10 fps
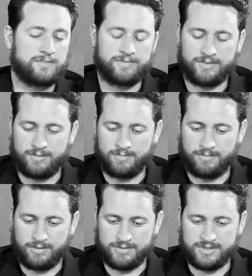If a
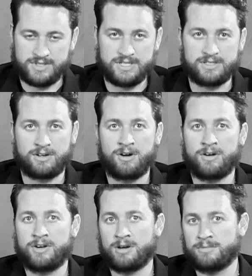person sees a
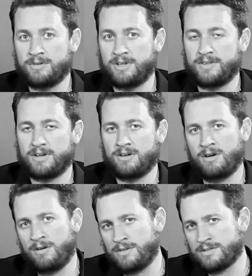card numbered, they think,
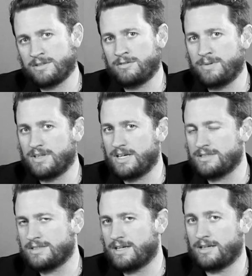oh, there's a little bit
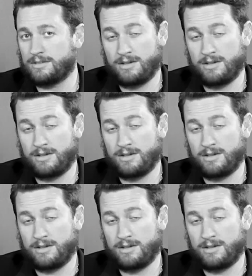less of that.